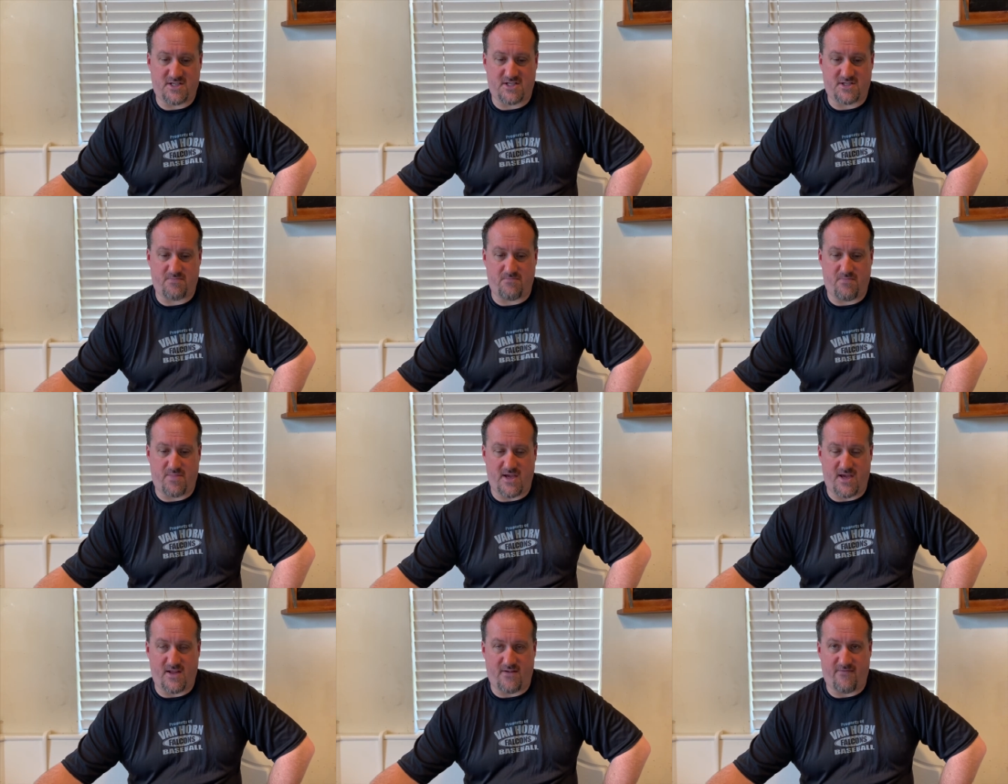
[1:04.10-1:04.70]

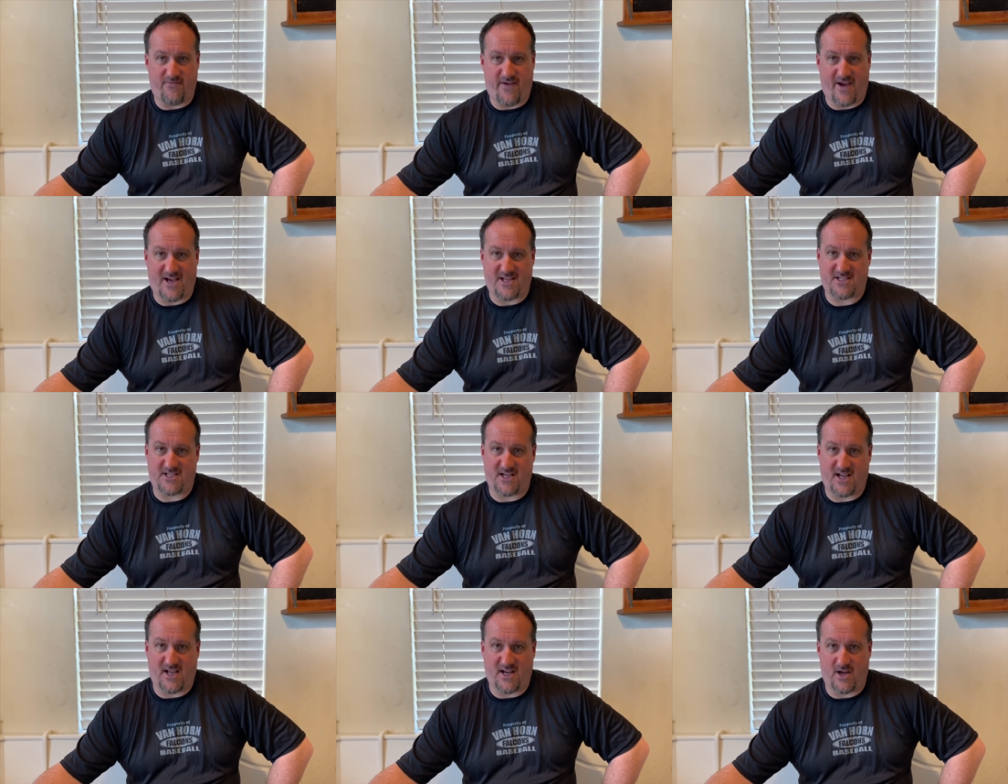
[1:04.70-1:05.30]
been
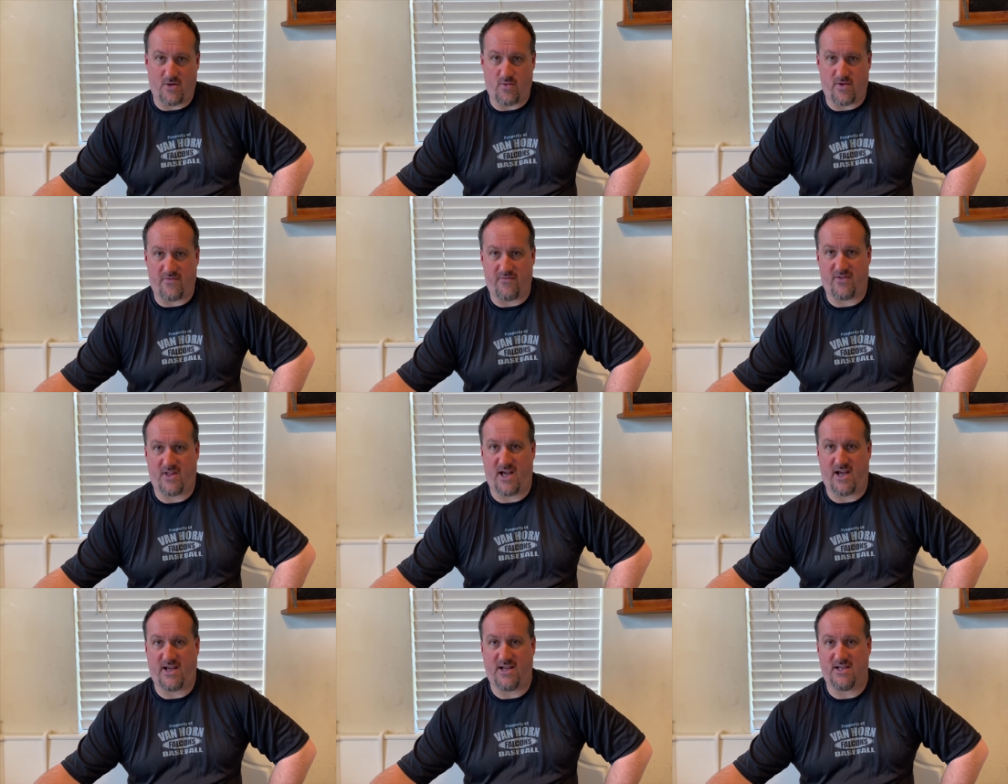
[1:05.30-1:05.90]
fascinated with
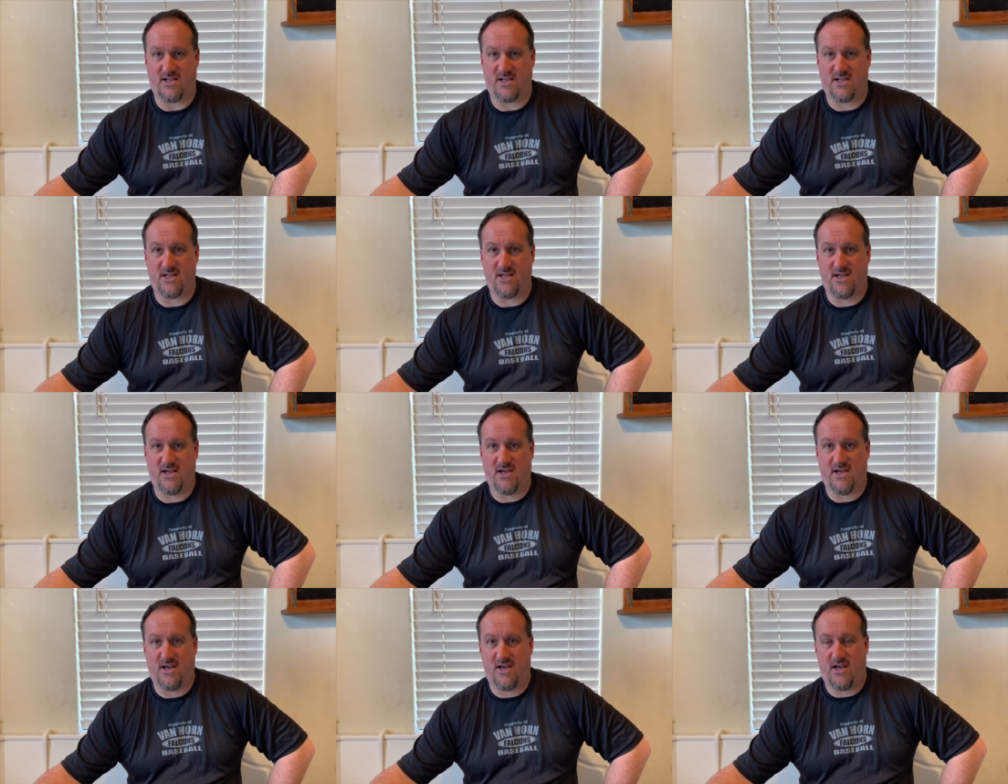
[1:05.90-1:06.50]
flight.
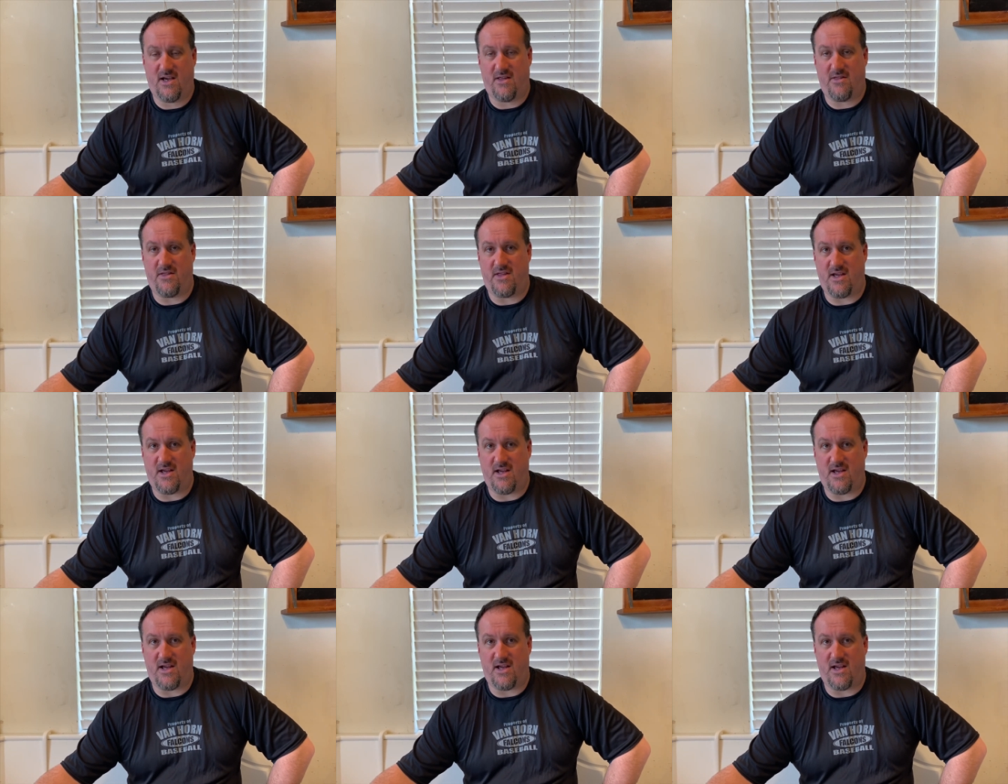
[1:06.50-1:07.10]

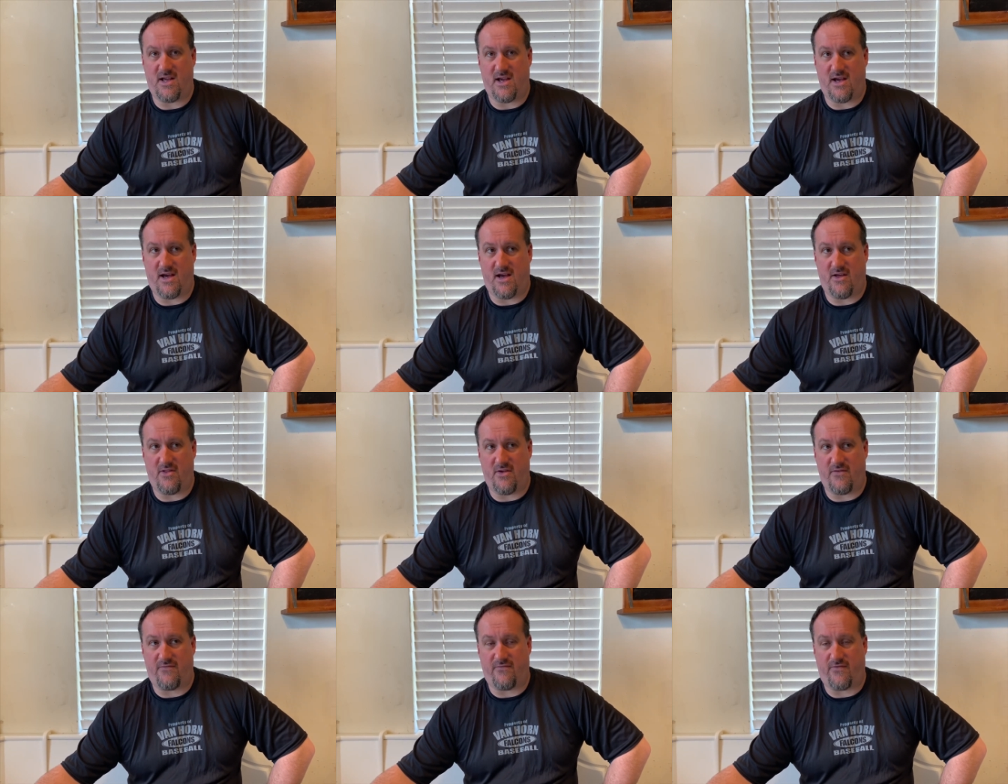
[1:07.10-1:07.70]

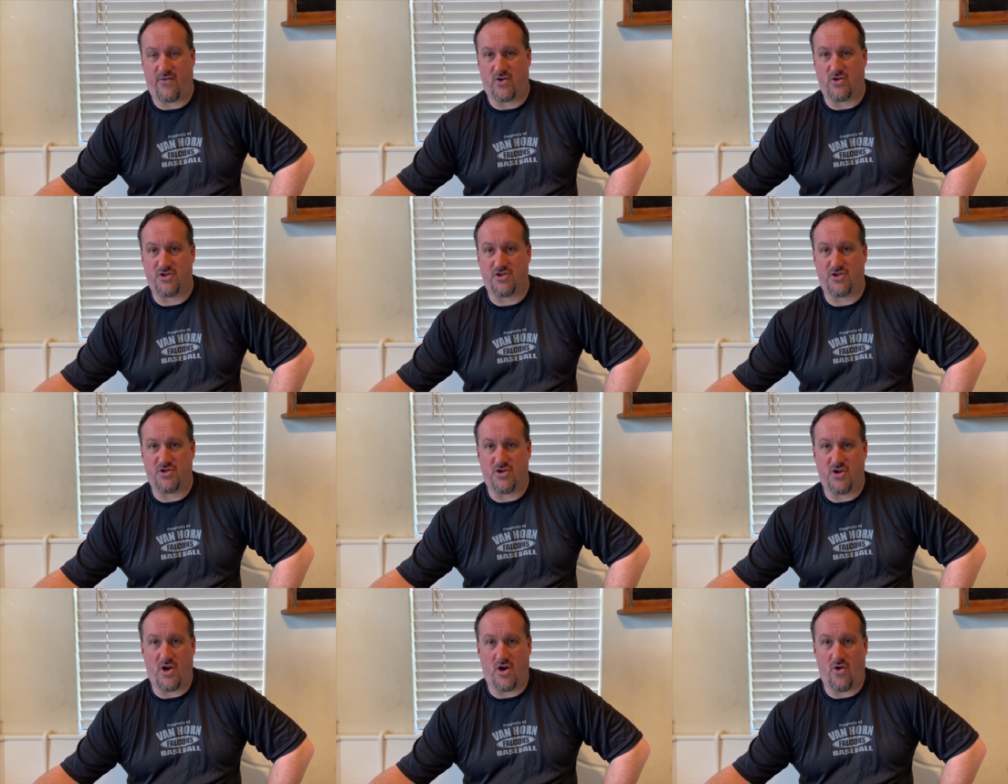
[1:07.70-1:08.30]
The
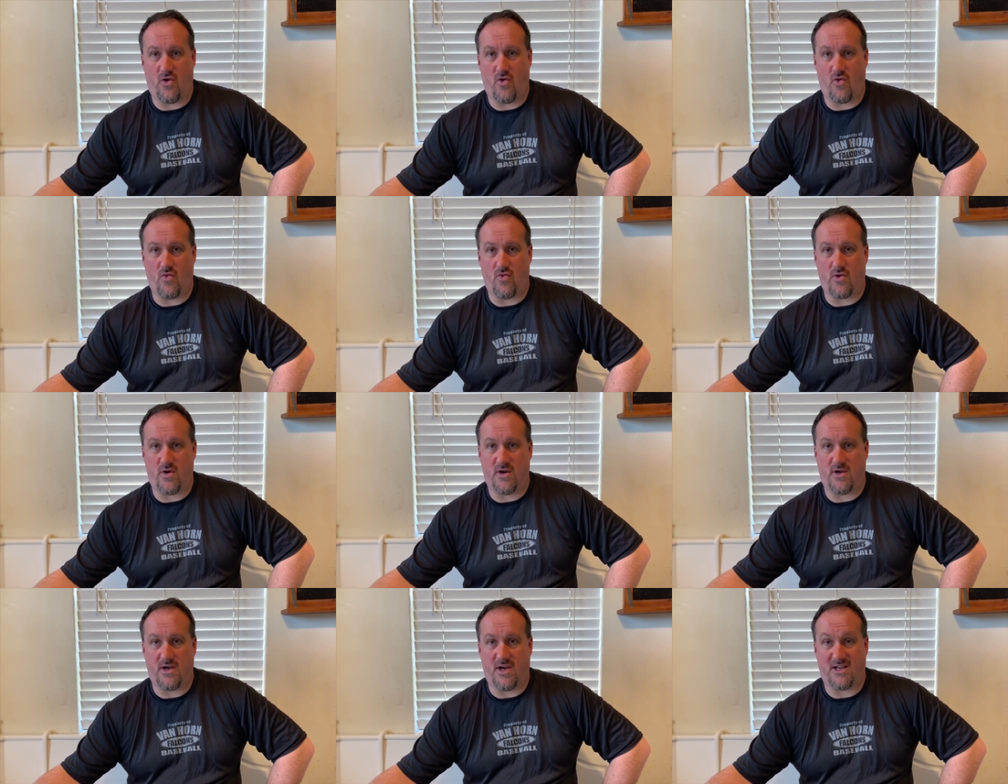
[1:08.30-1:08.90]
first
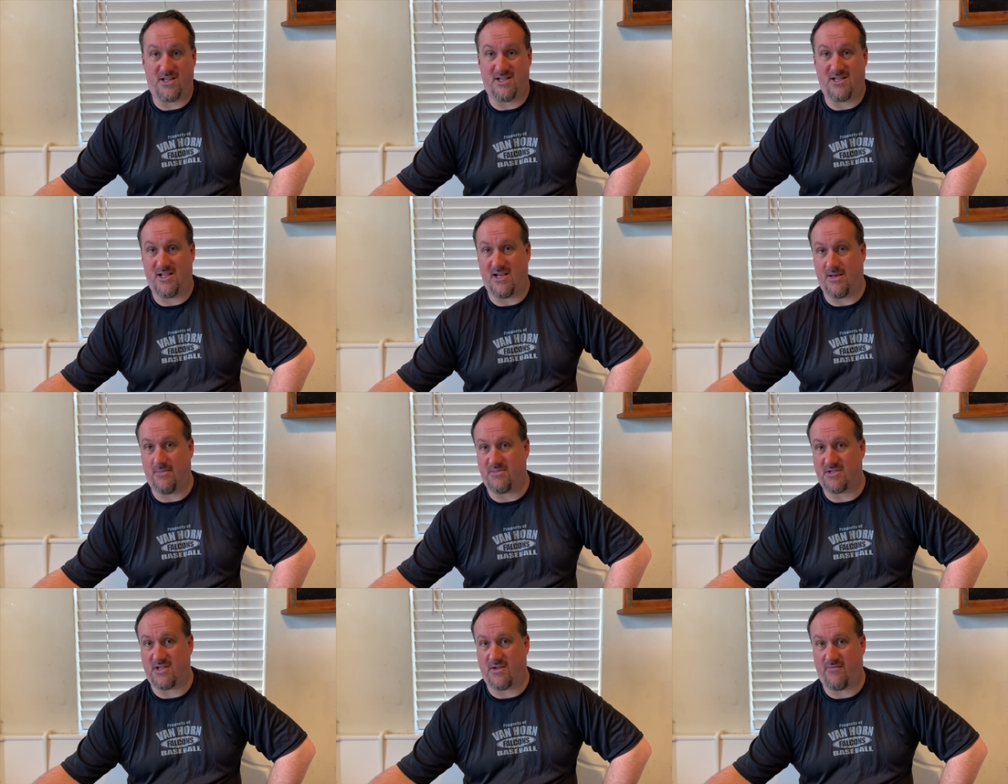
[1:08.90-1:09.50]
known
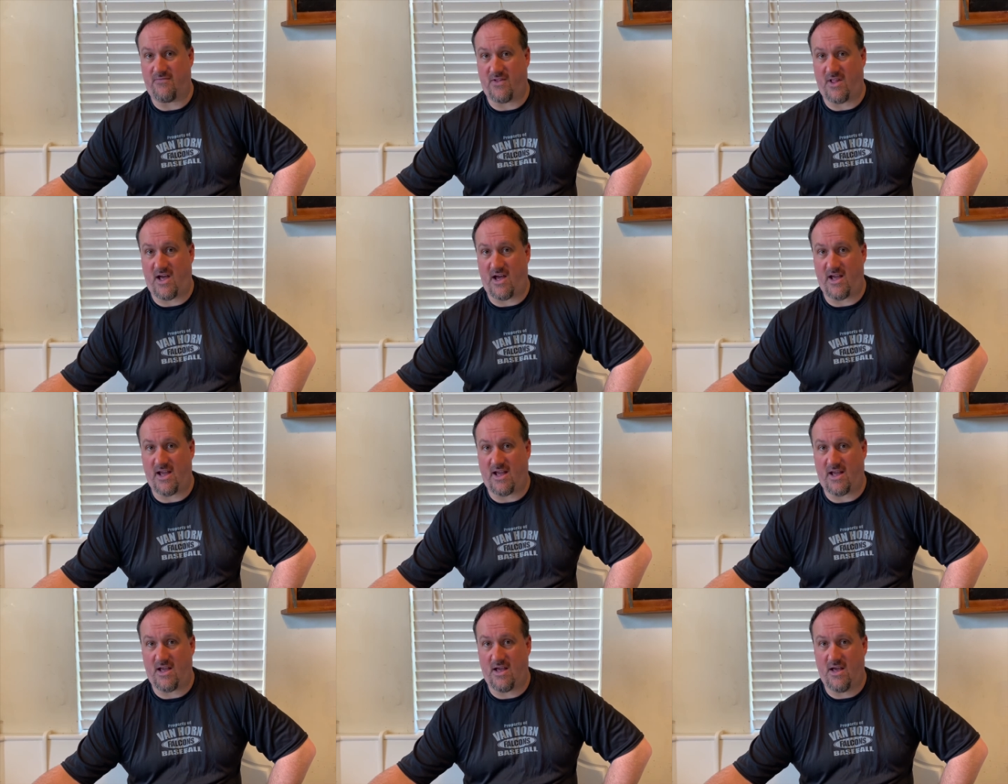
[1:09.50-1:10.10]
attempts at
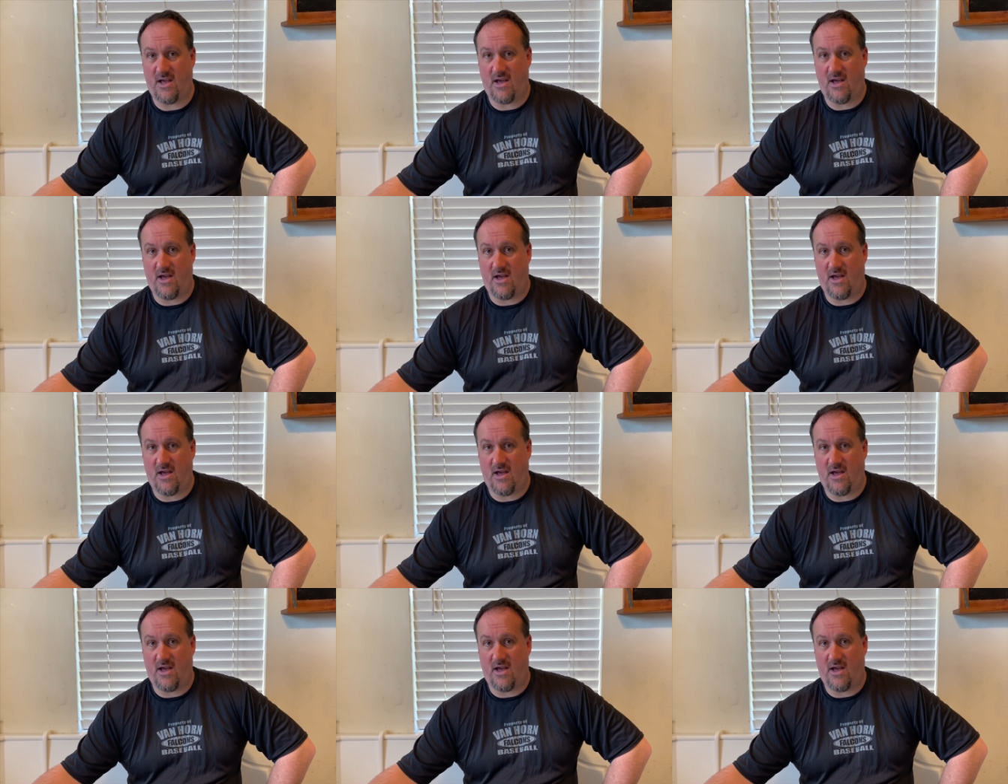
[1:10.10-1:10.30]
flying